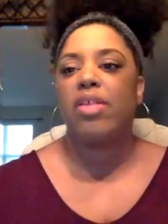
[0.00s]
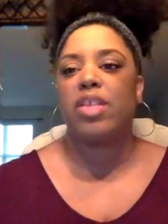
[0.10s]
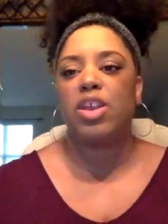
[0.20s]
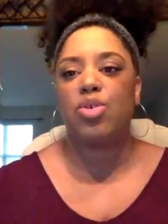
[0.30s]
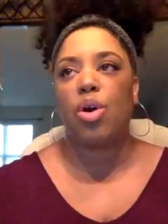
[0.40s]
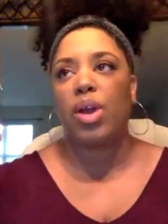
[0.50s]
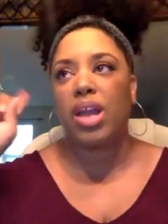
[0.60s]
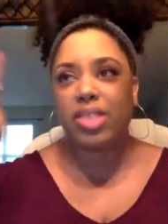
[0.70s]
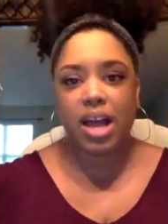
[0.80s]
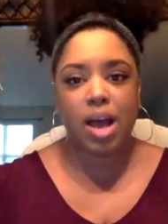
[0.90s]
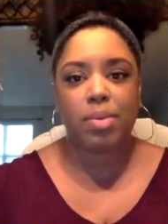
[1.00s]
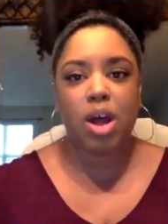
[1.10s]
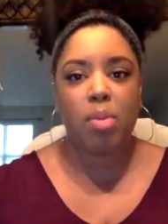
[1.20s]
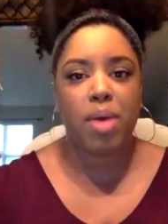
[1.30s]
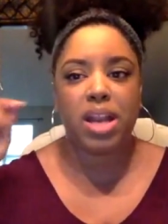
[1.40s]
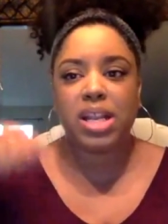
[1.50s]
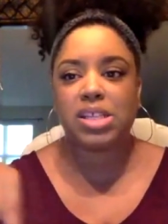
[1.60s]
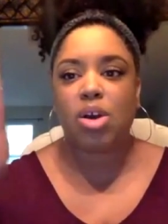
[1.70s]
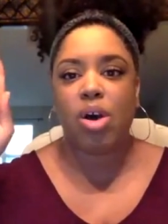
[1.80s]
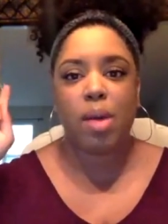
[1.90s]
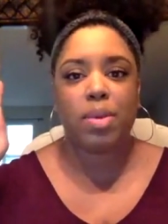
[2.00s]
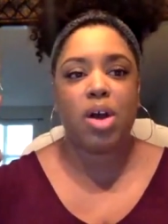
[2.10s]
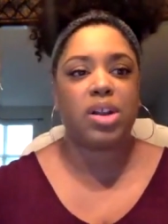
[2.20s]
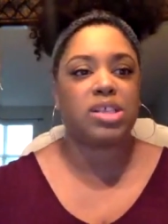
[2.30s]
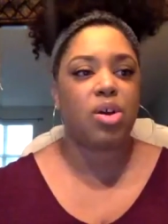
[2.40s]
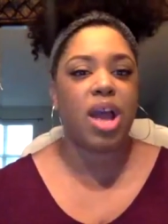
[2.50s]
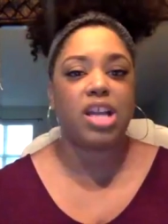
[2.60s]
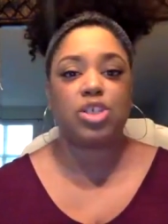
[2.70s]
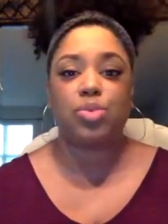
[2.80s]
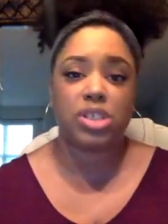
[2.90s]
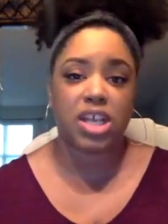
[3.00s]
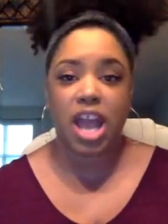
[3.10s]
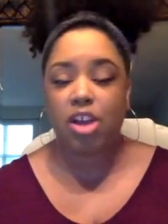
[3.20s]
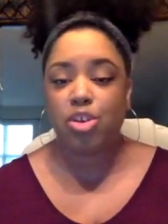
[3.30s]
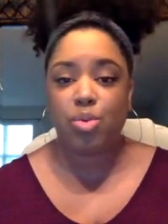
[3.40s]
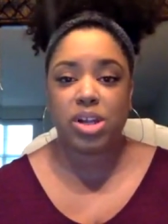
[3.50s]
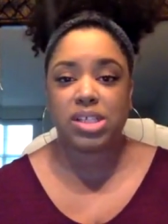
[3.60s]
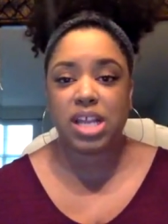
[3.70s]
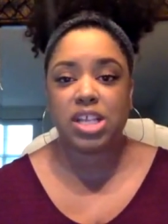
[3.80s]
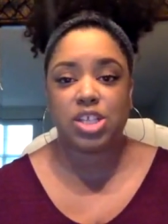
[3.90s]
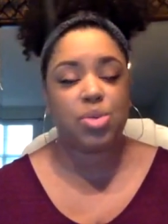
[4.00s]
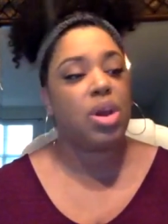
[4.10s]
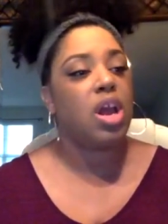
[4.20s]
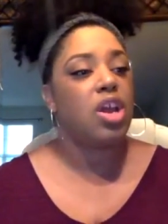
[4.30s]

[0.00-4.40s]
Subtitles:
then you're going to hit the upload button, and it's going to upload, and it's going to ask you which account you want to send it to.